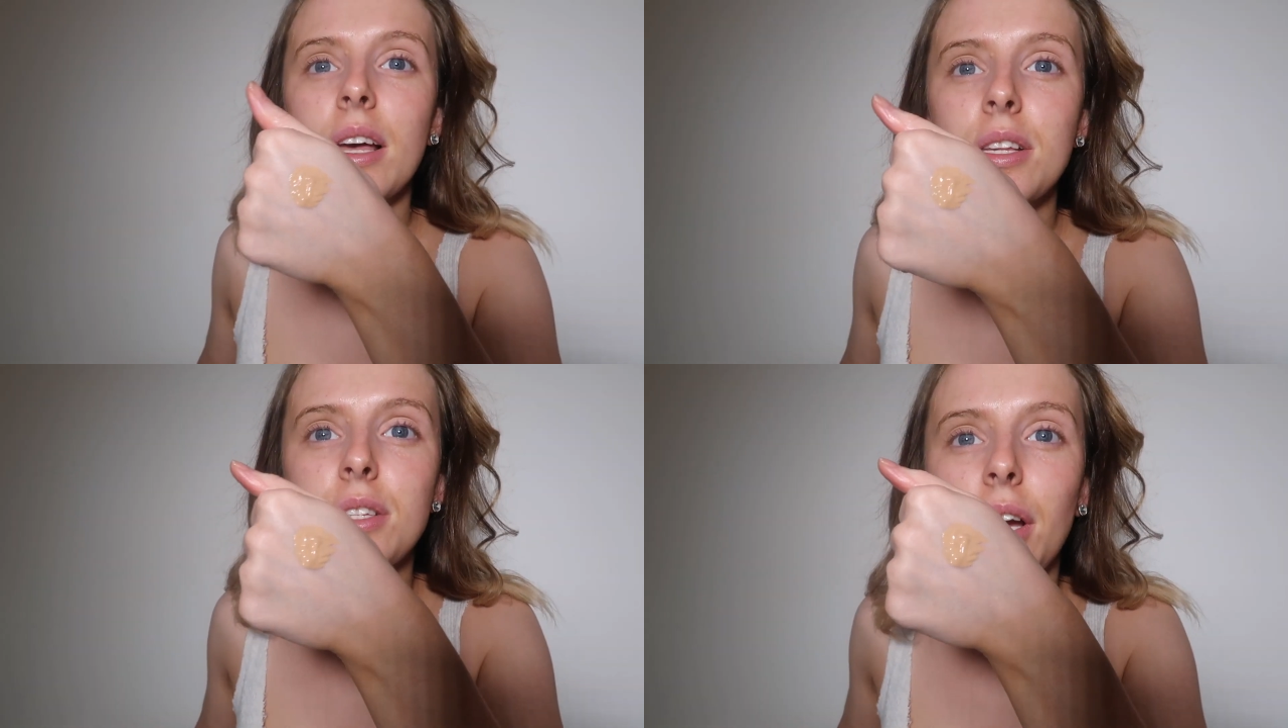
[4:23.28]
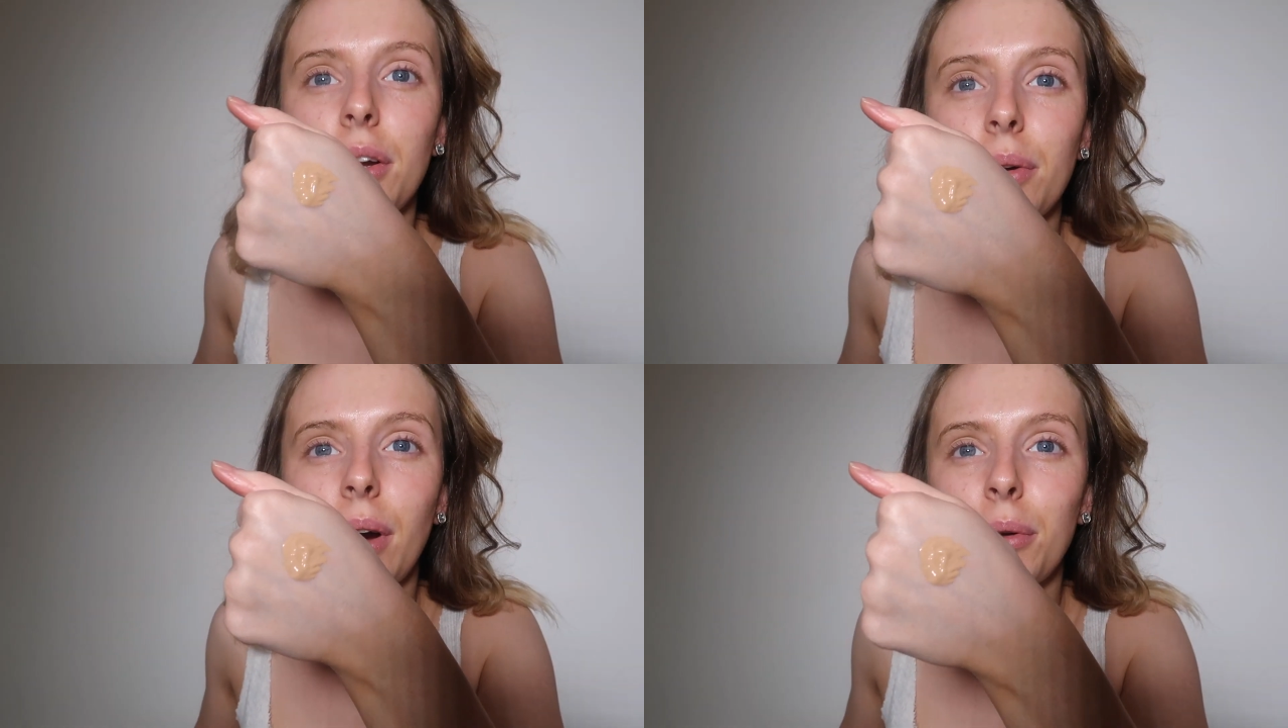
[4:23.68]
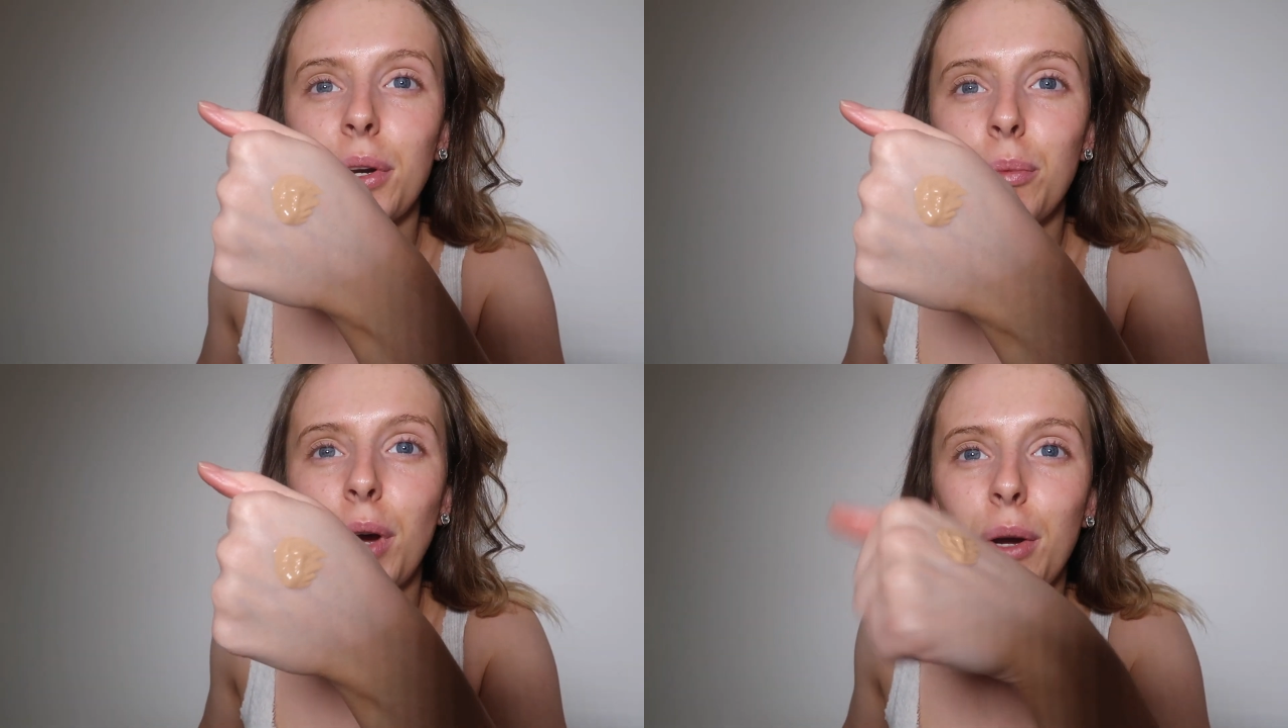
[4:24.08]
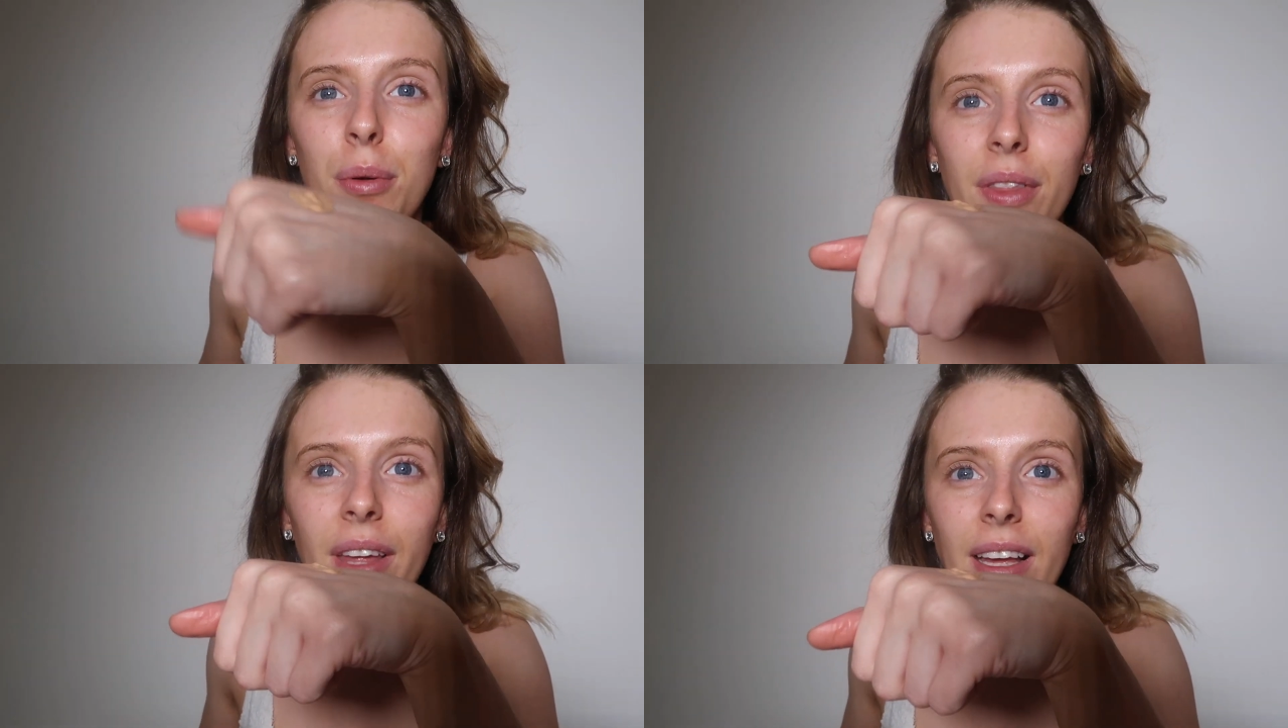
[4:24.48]
so I'm going to work
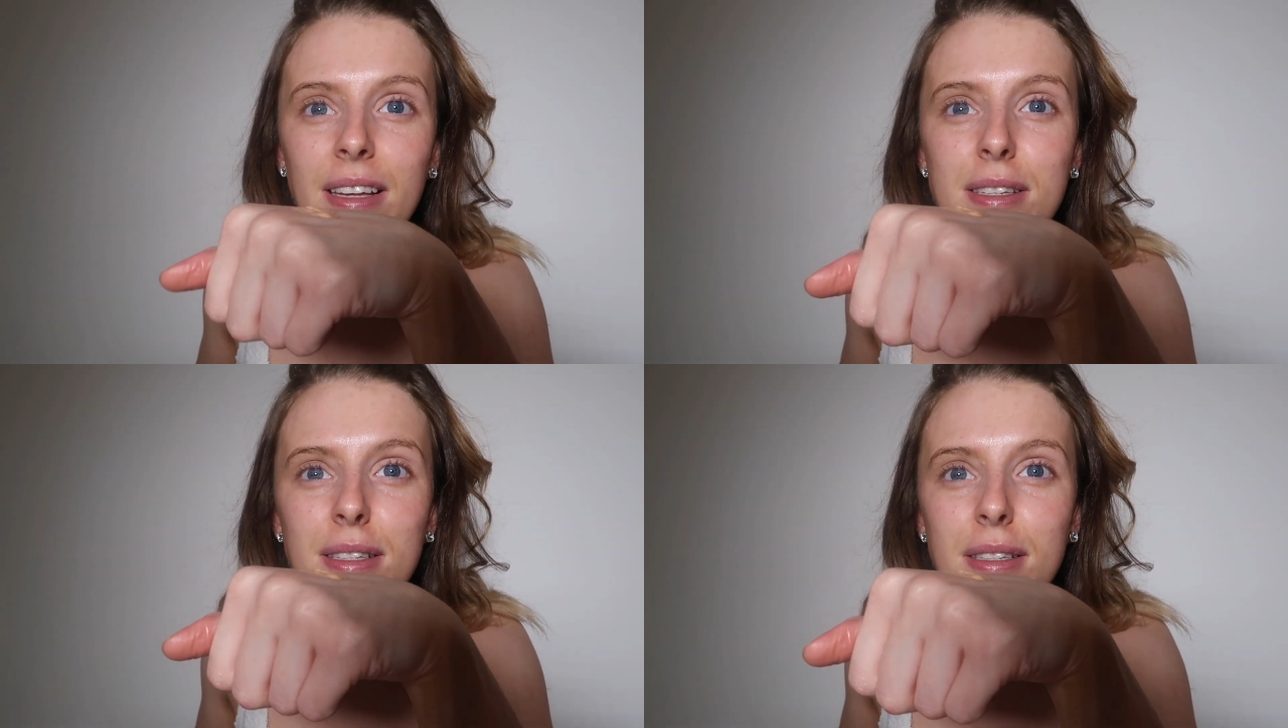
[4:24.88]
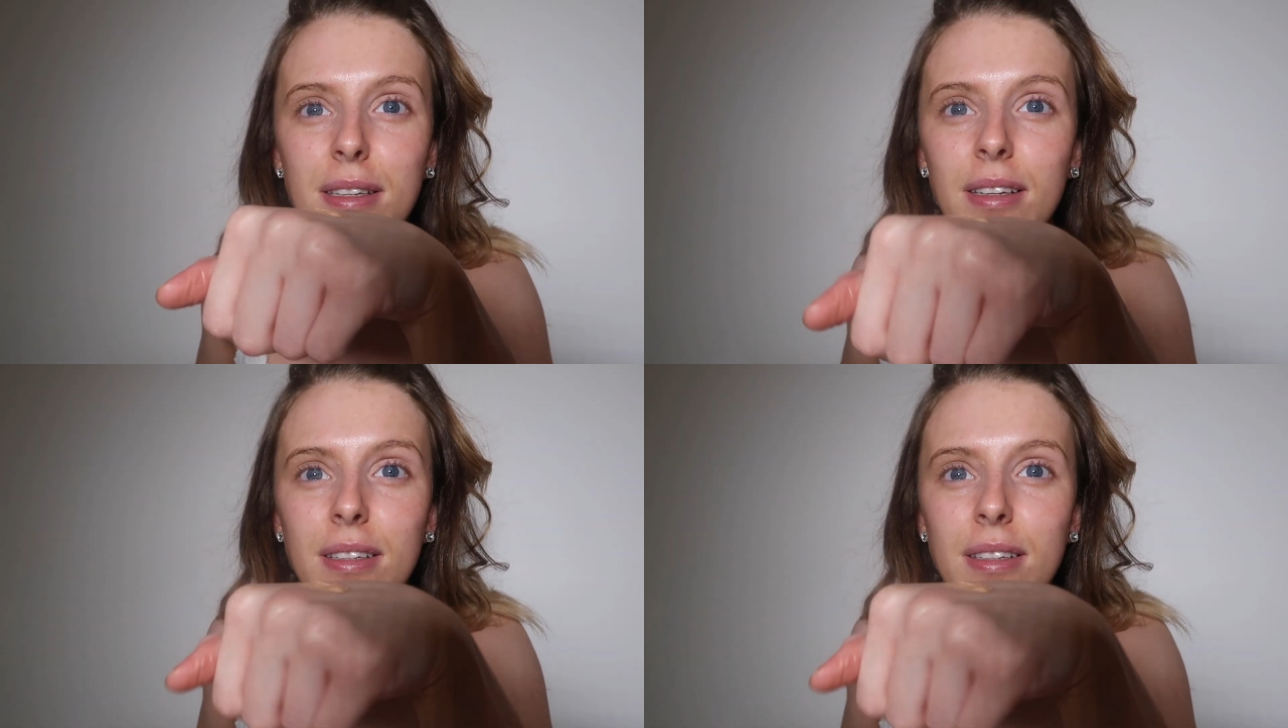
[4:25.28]
with this.